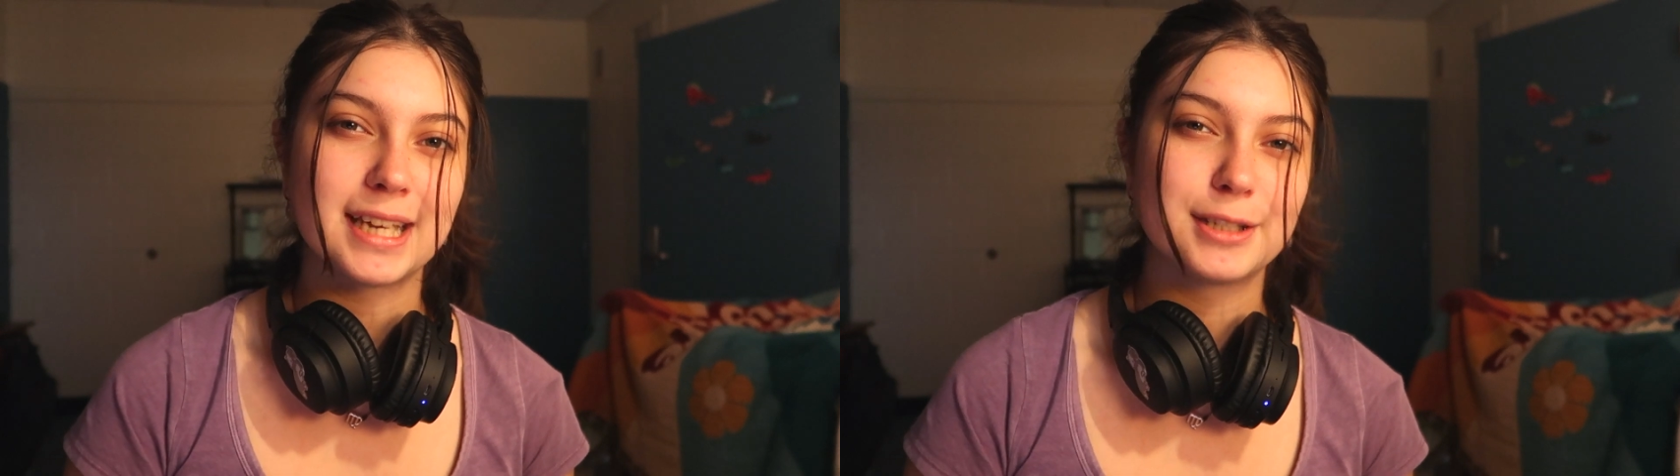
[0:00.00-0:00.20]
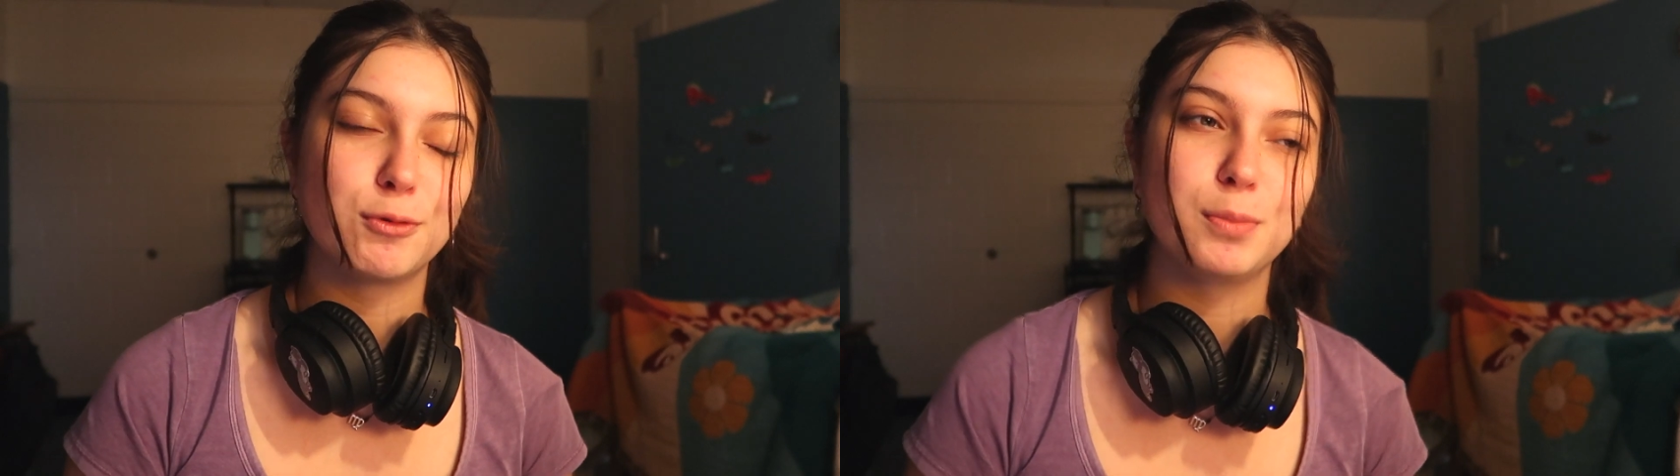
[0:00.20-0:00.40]

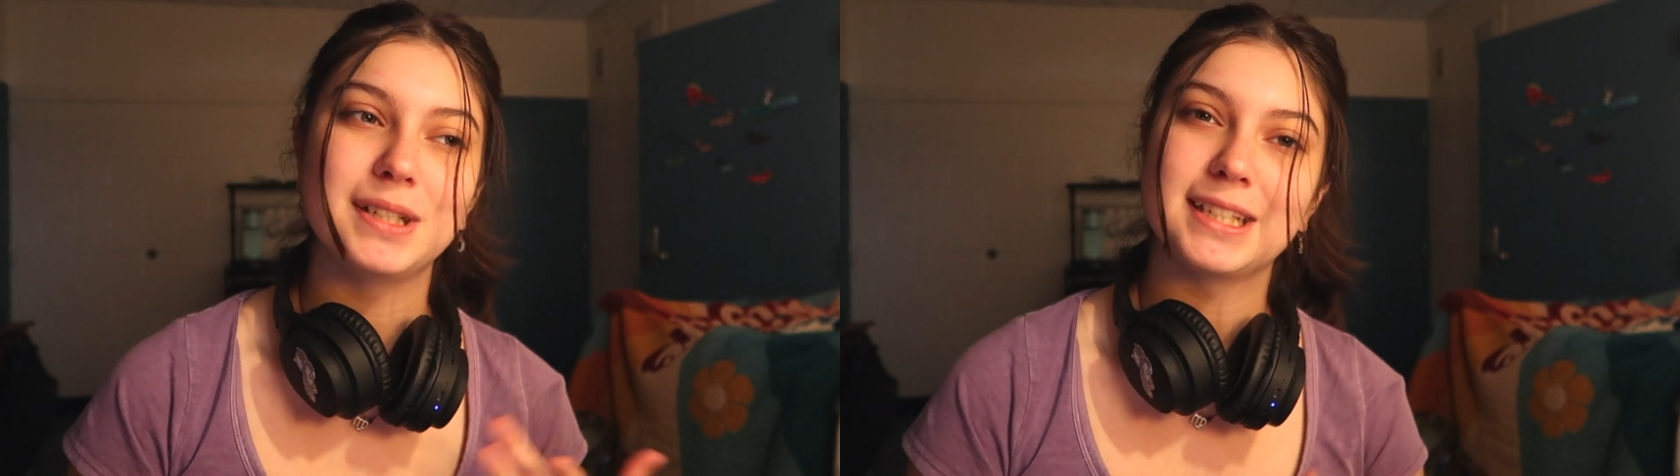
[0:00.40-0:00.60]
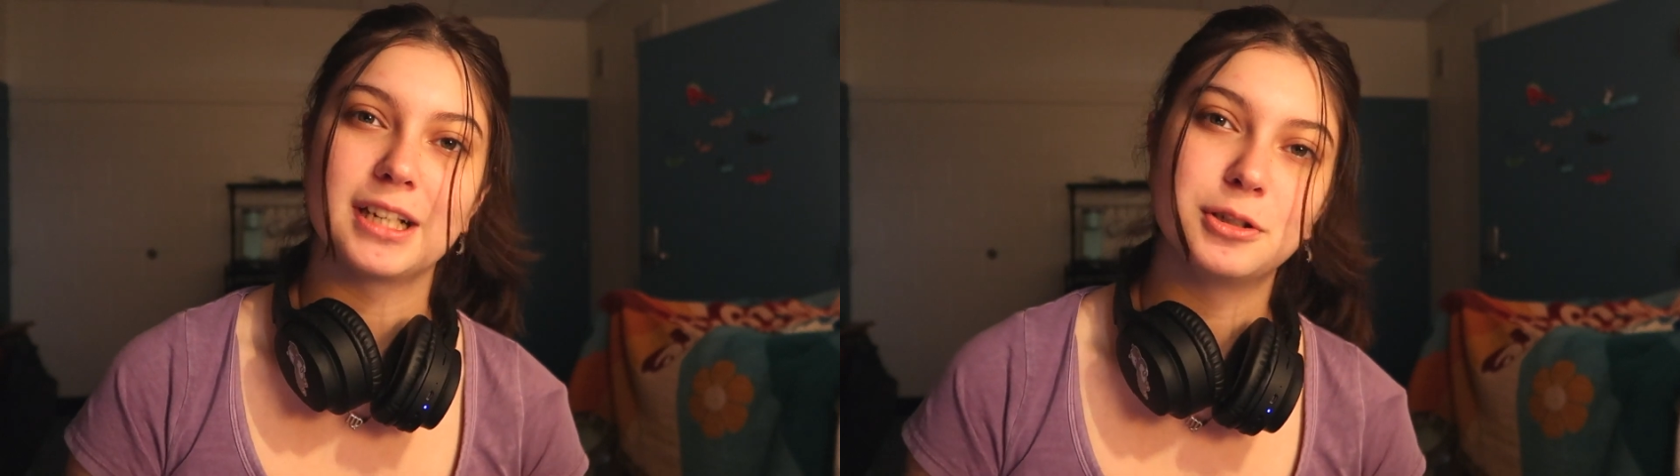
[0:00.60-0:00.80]
as it would be
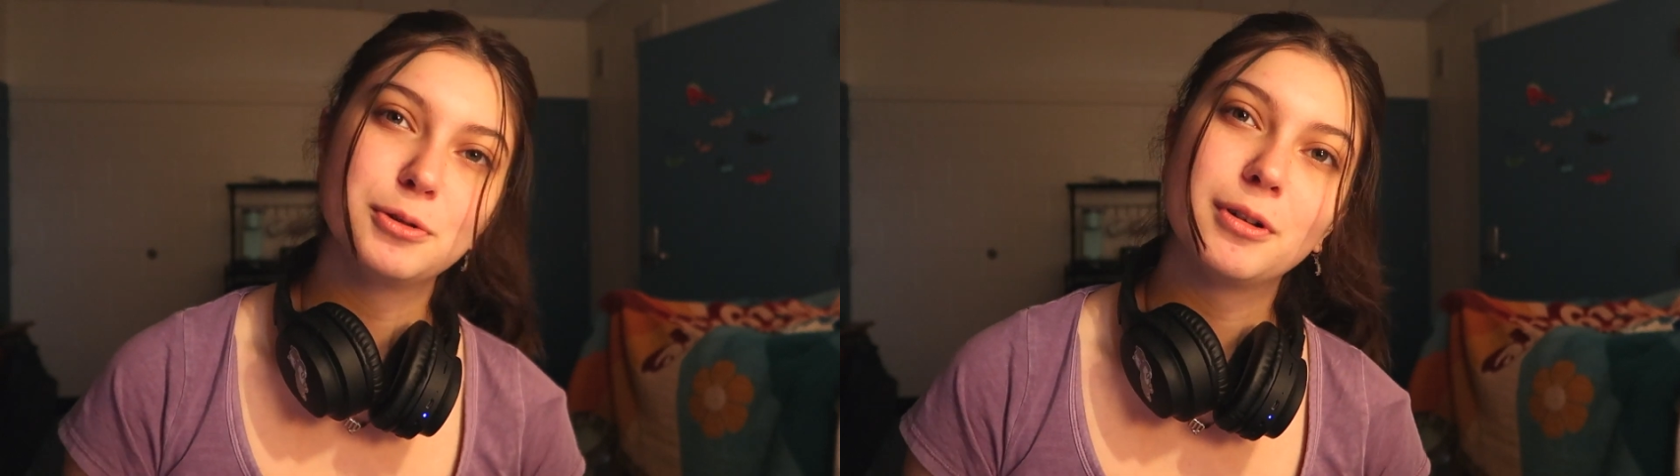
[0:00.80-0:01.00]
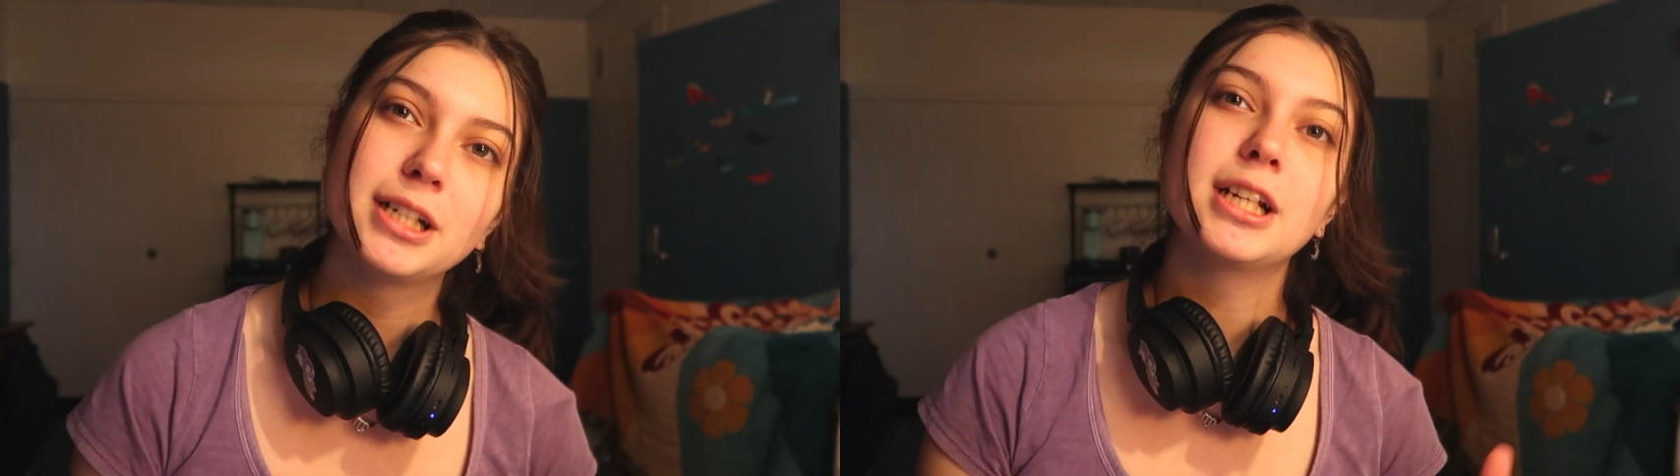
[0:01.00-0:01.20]
to get a new
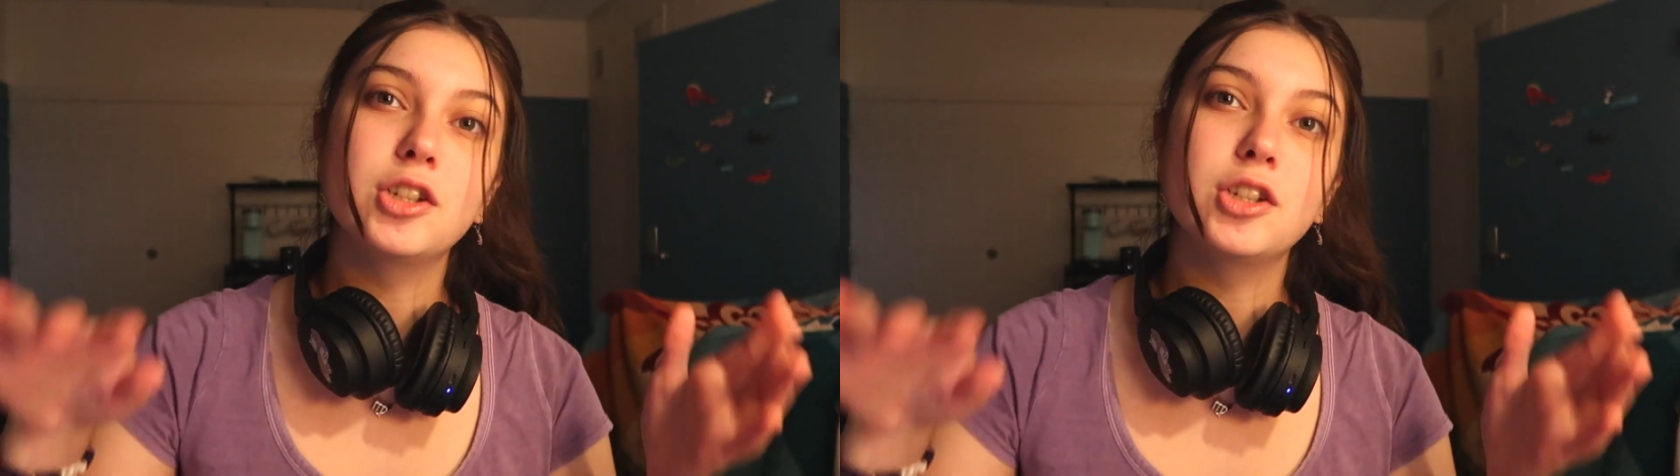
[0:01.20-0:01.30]
one.